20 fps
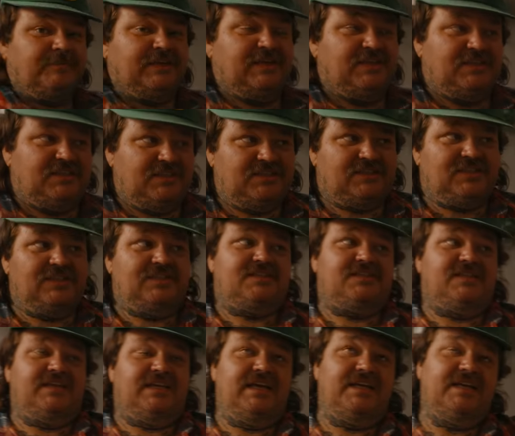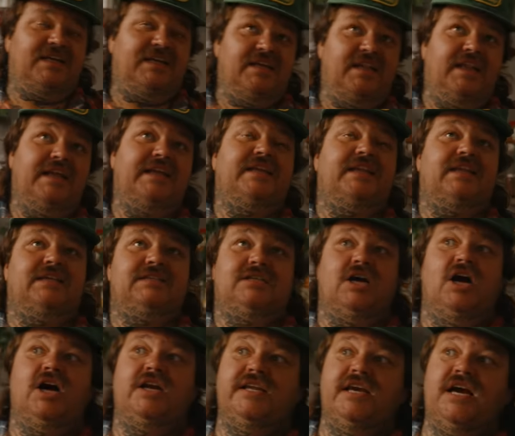me since the Get You Laid
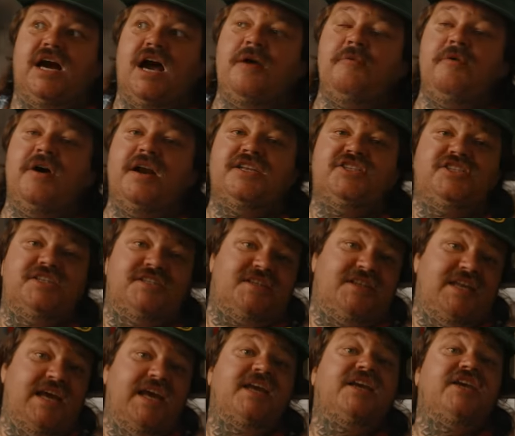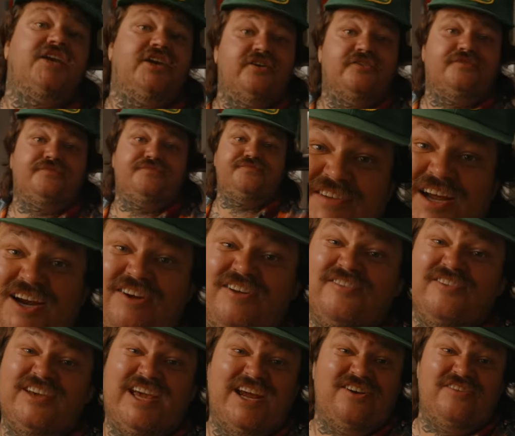Lasagna, I wanna just thank you. I don't
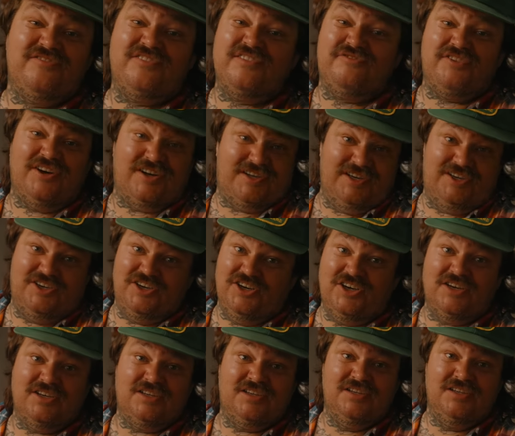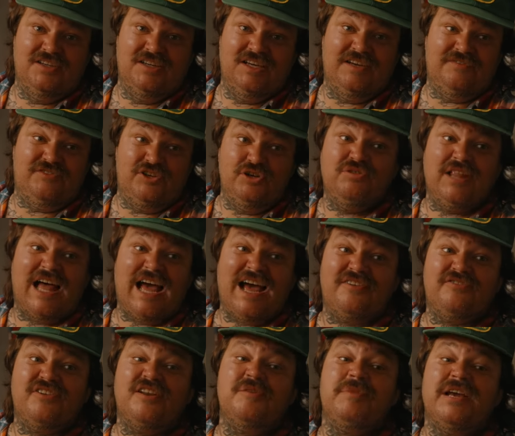even care if you fucking cook. If you
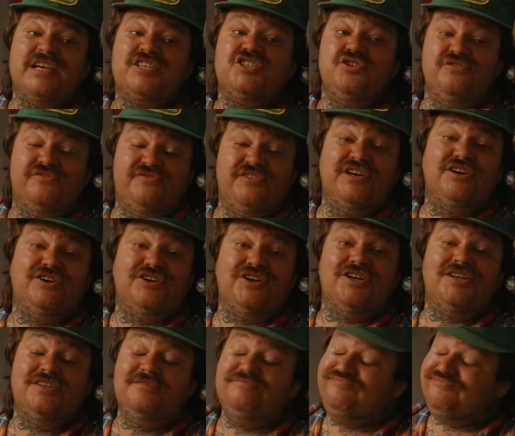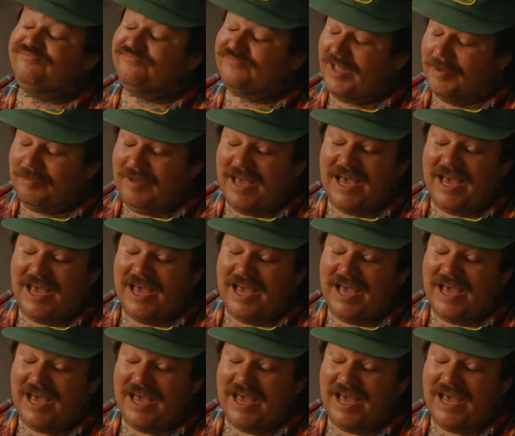laugh and it makes you feel good, I'm